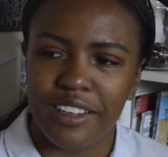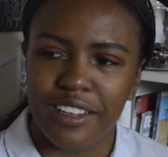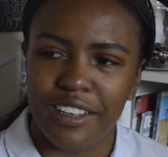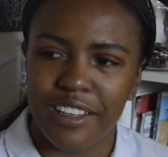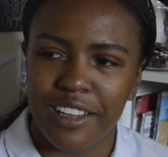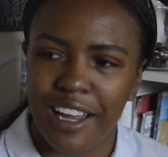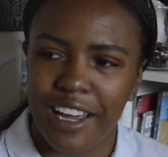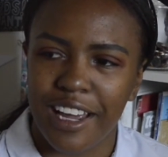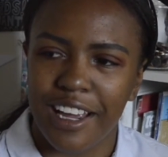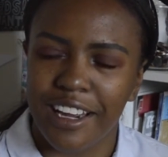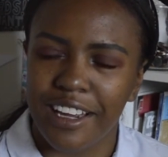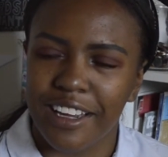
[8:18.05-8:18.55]

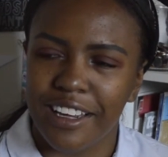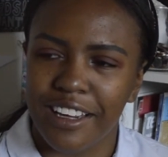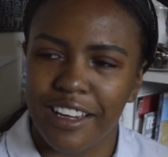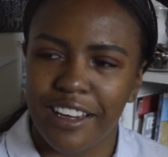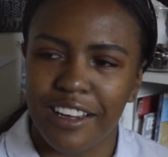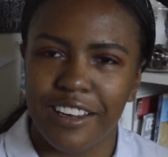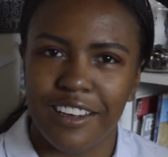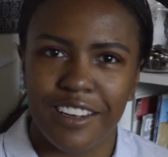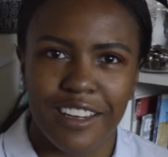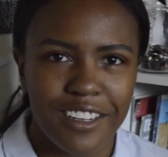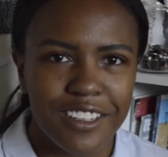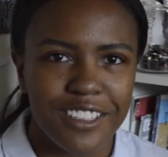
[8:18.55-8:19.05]
Like,
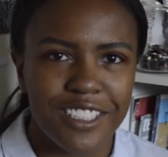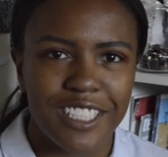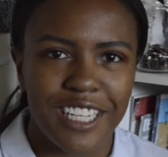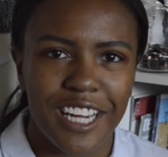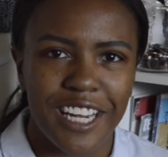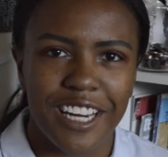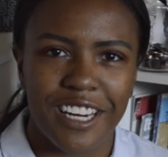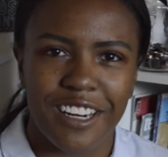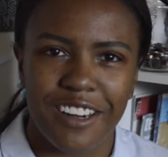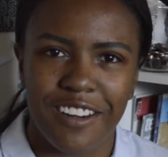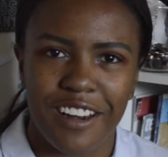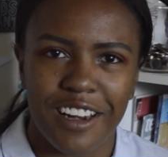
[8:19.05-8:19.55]
no
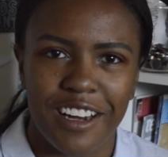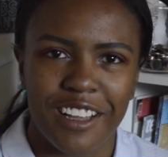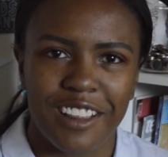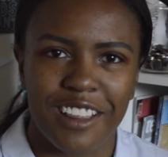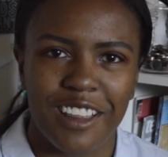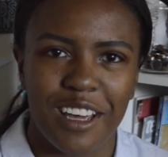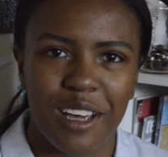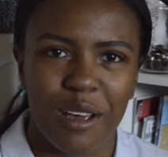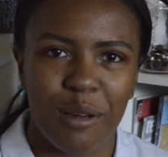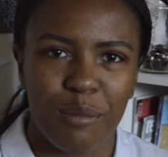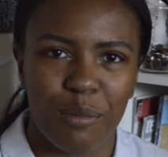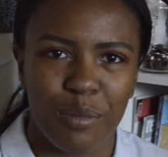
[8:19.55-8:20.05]
shade or
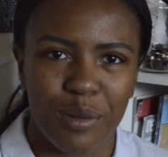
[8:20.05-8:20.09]
anything,